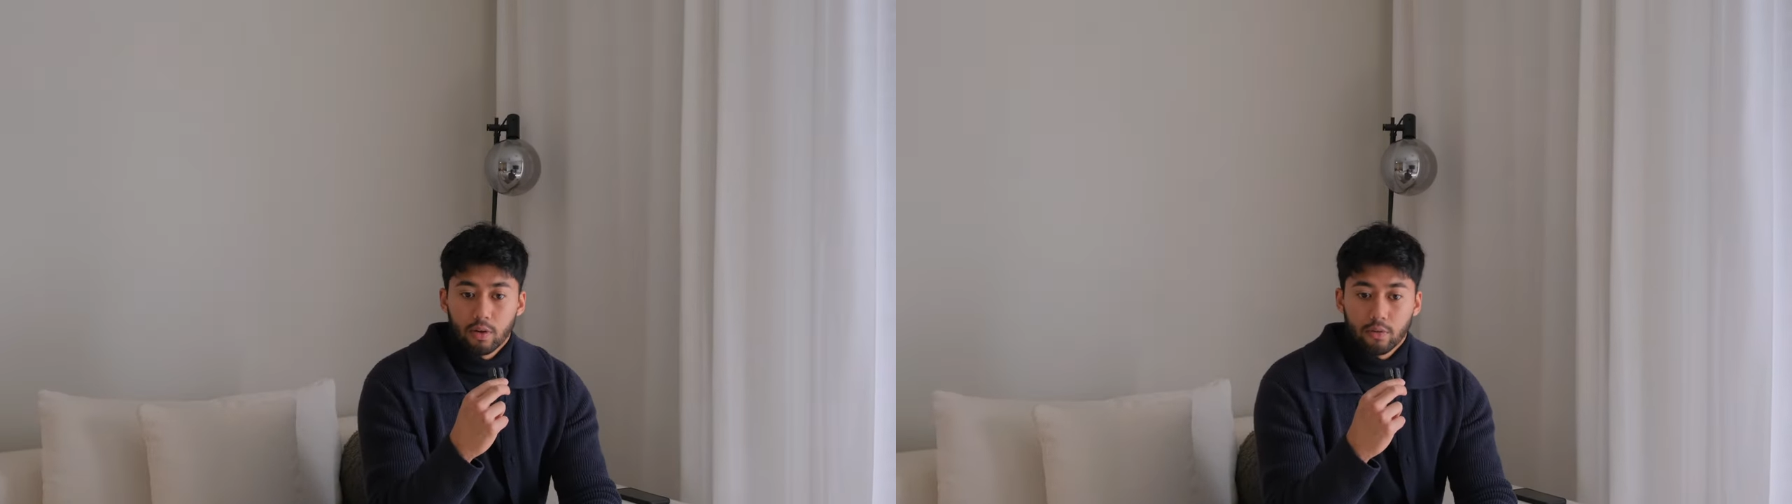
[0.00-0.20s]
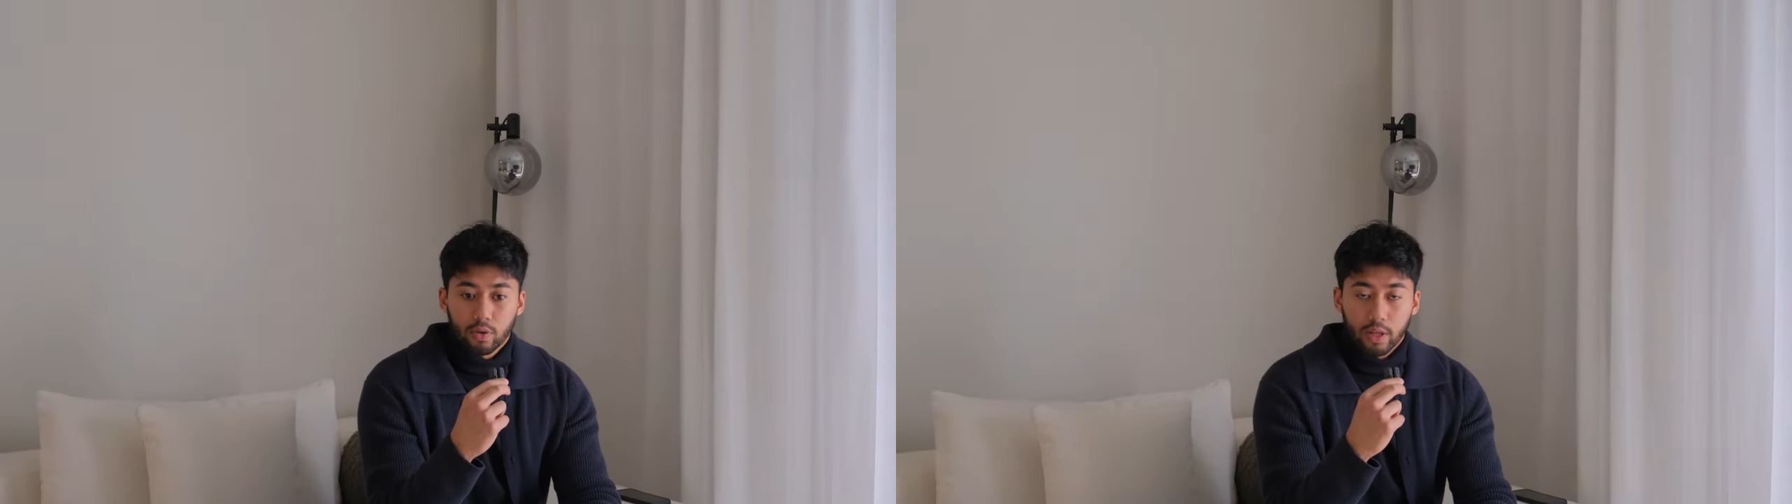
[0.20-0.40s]

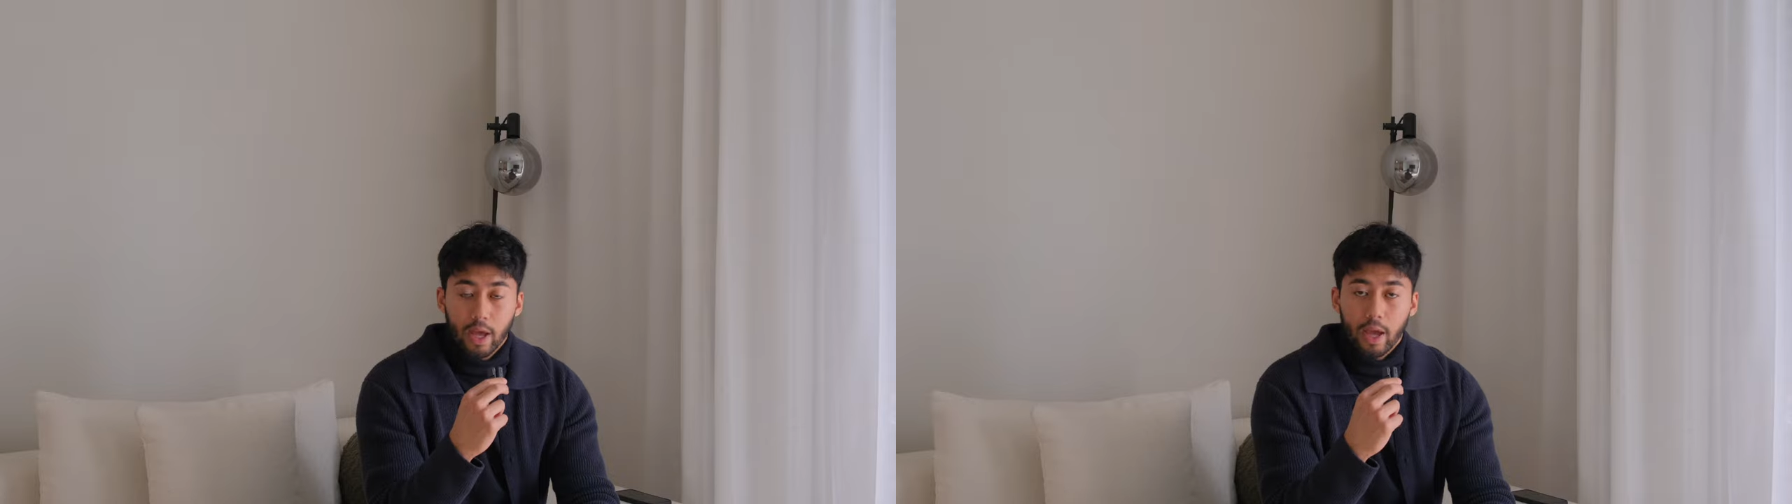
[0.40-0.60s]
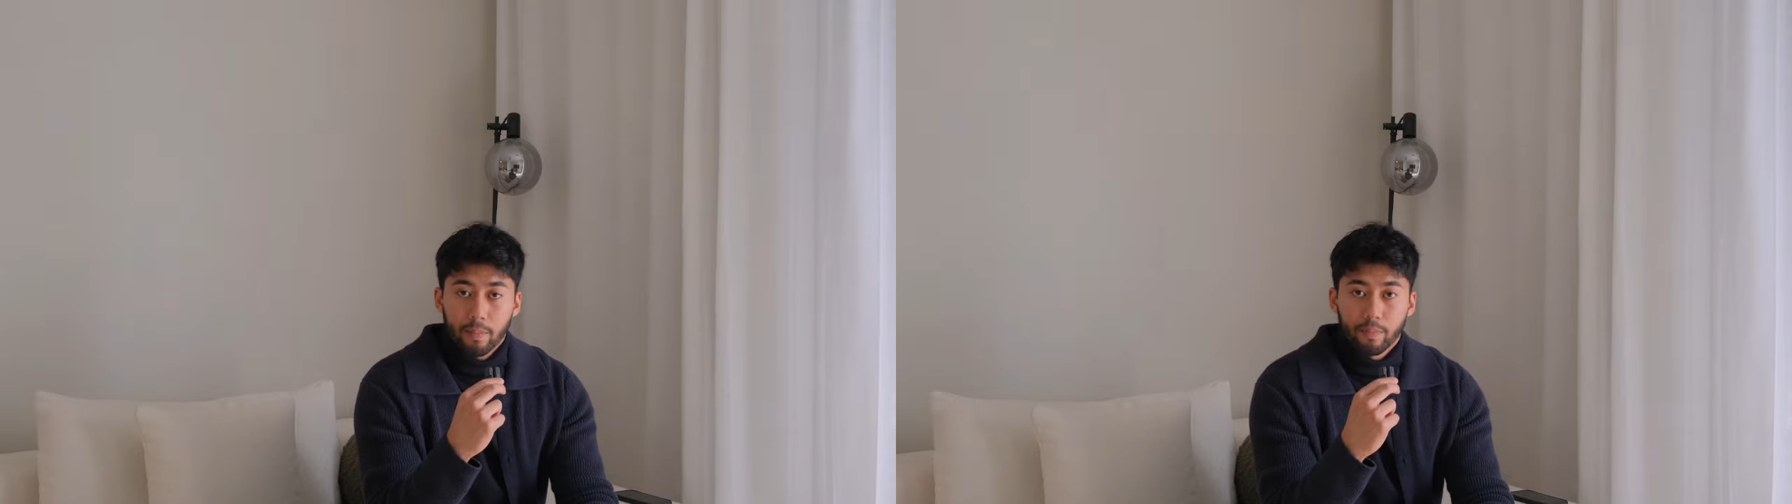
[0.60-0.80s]
for the
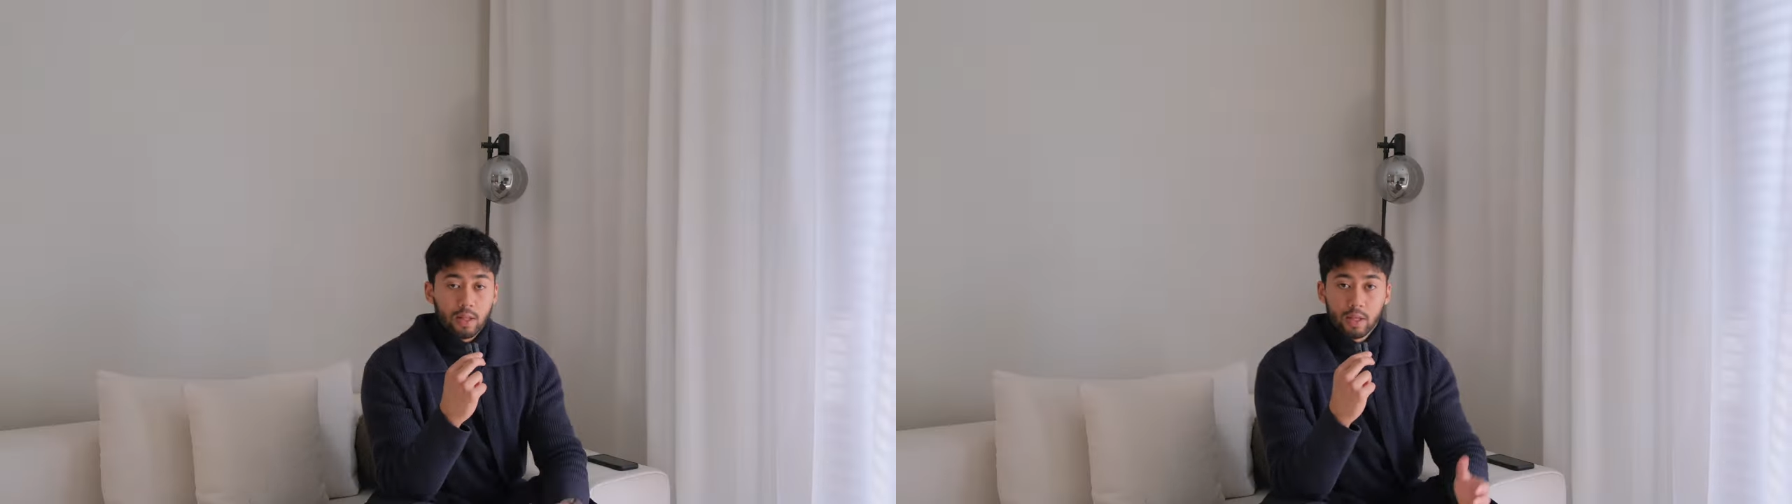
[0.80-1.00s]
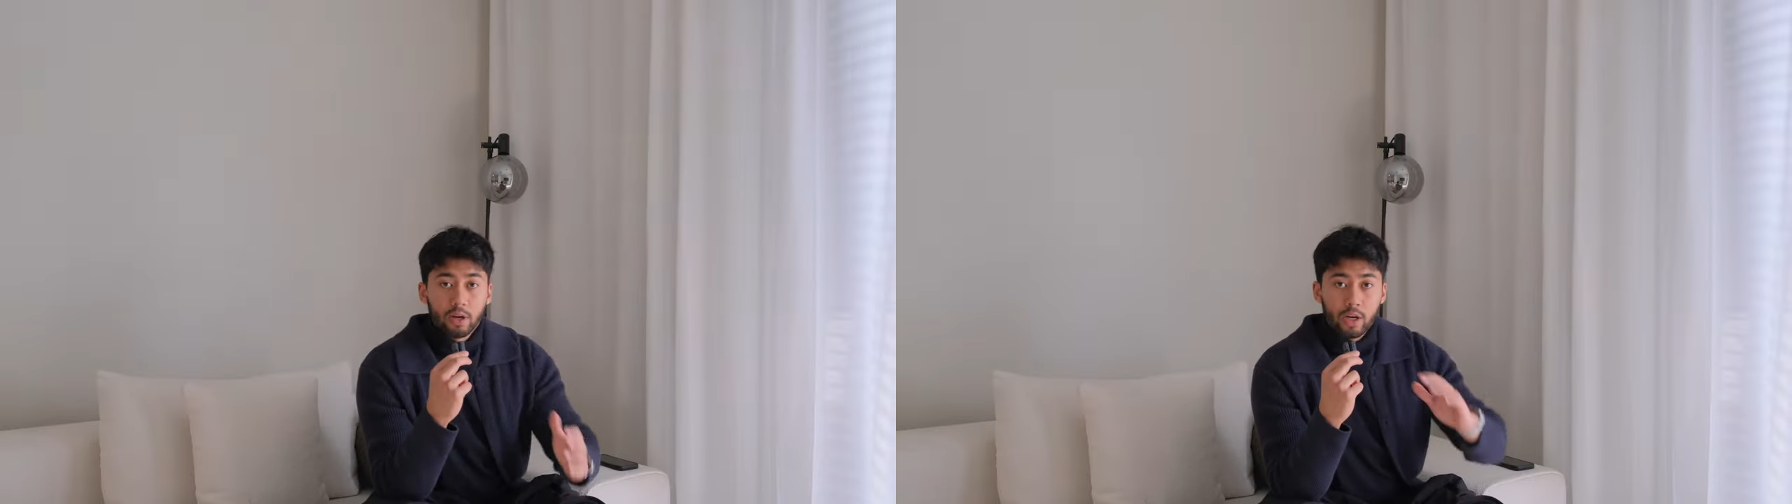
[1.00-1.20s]
game,
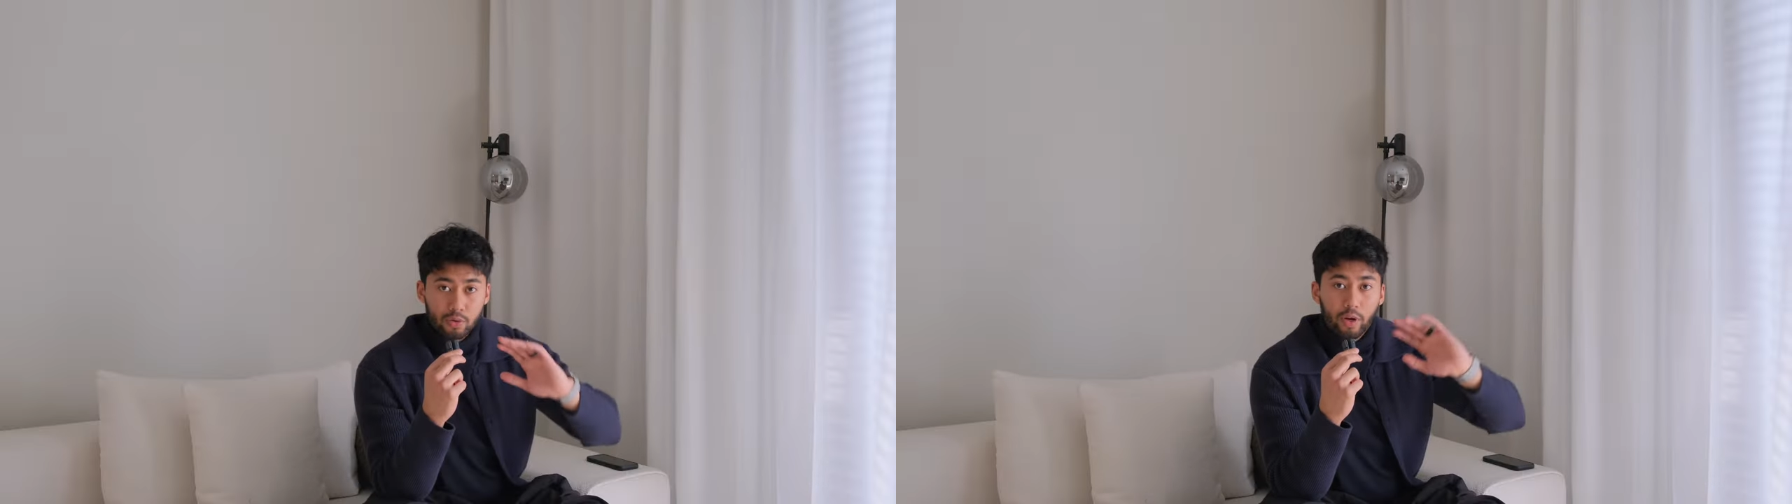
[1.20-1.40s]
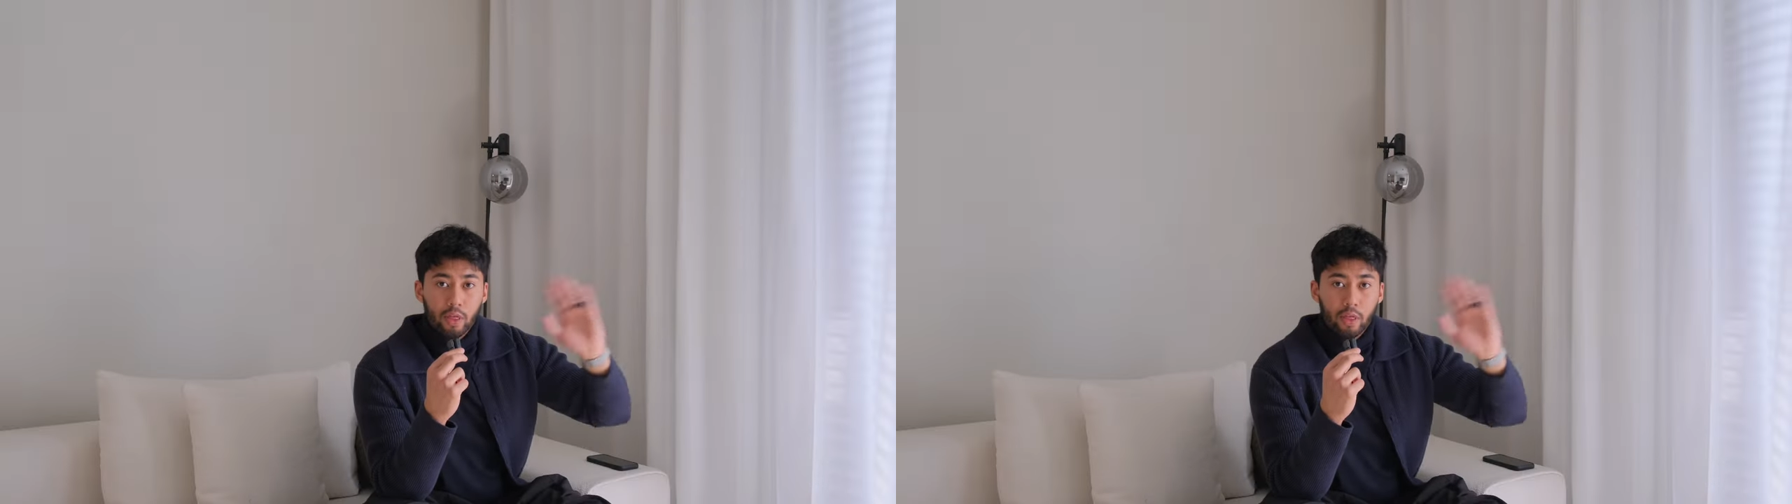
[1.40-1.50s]
cleaner has already